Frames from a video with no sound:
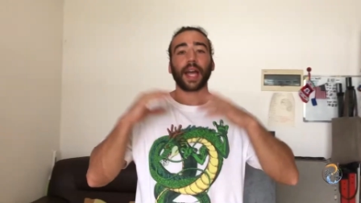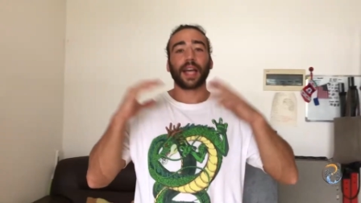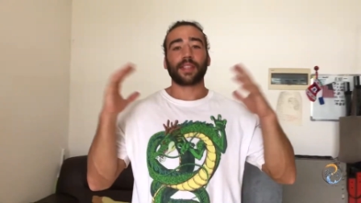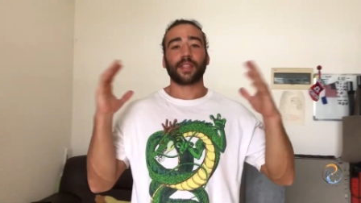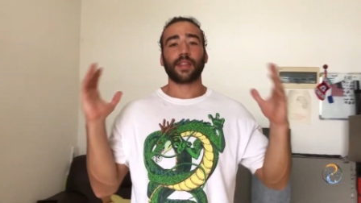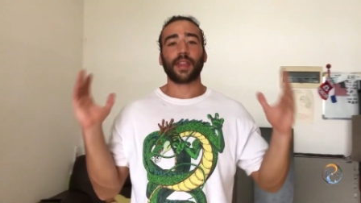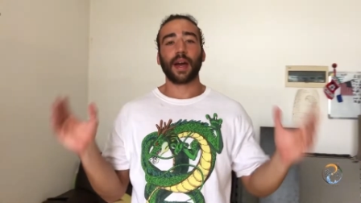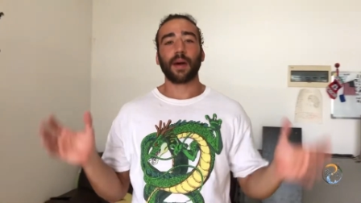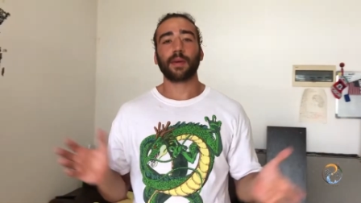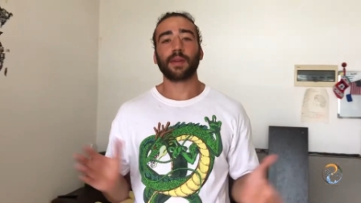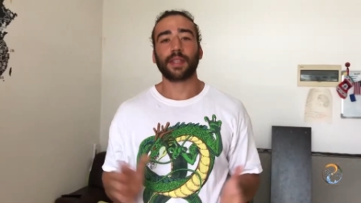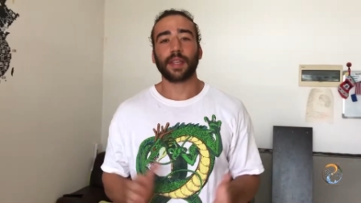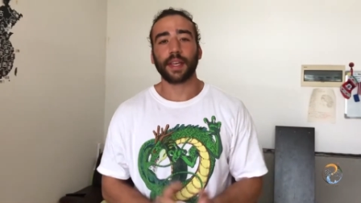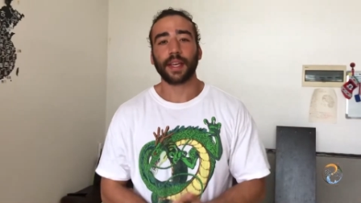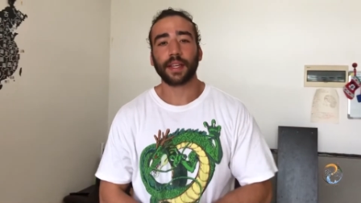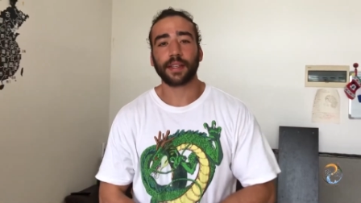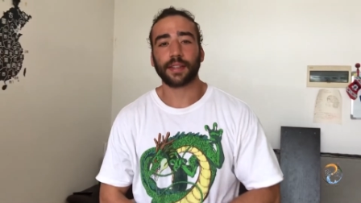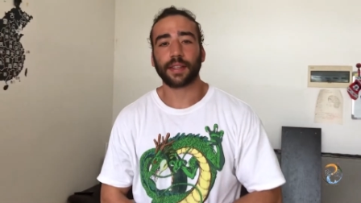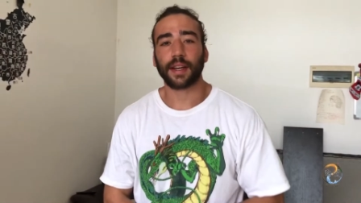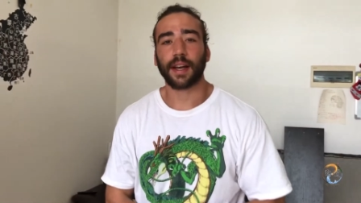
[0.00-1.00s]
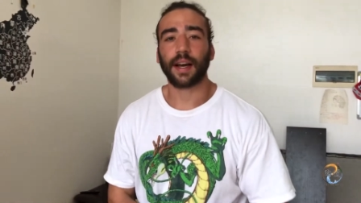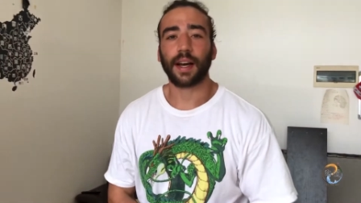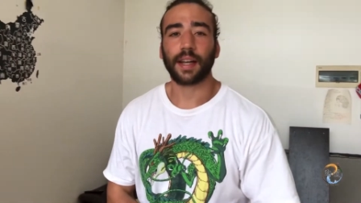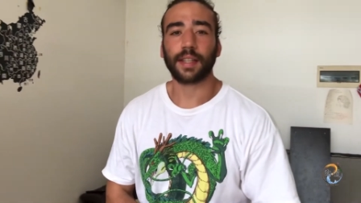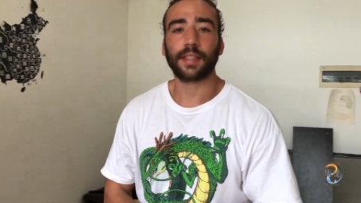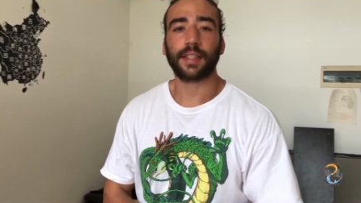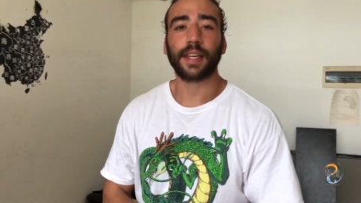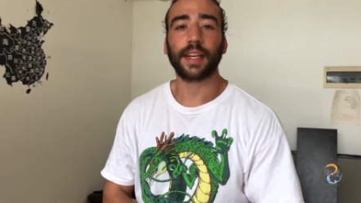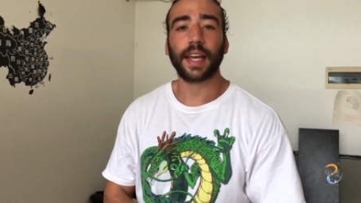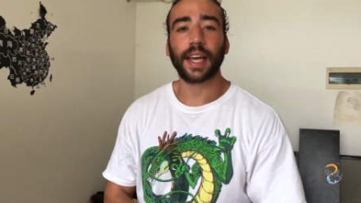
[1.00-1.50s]
Okay, so that was it
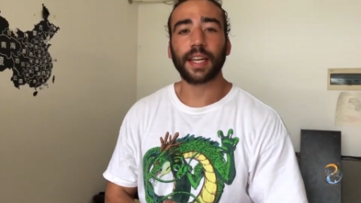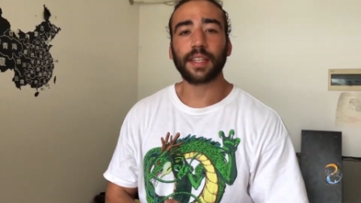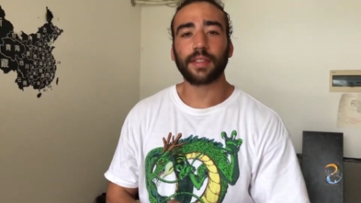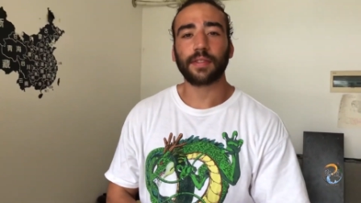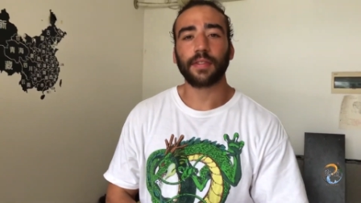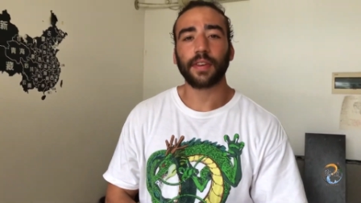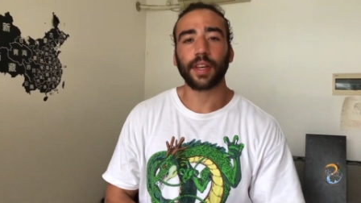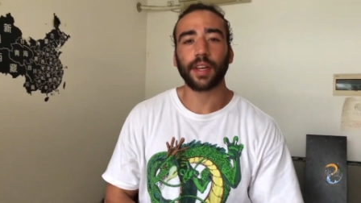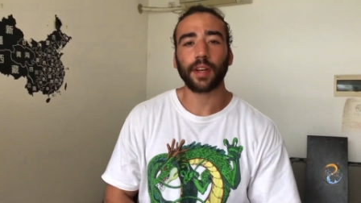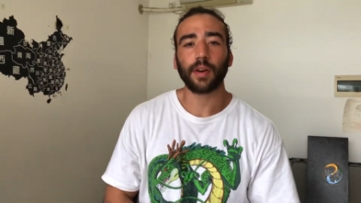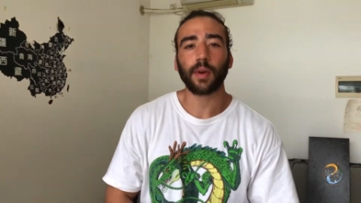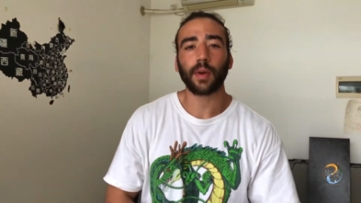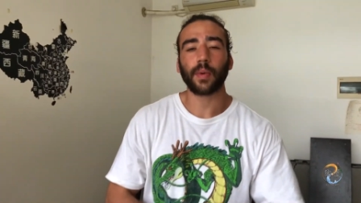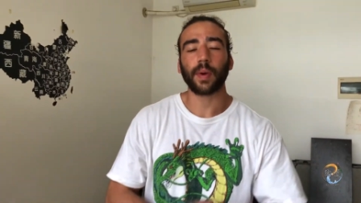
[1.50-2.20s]
on today's video.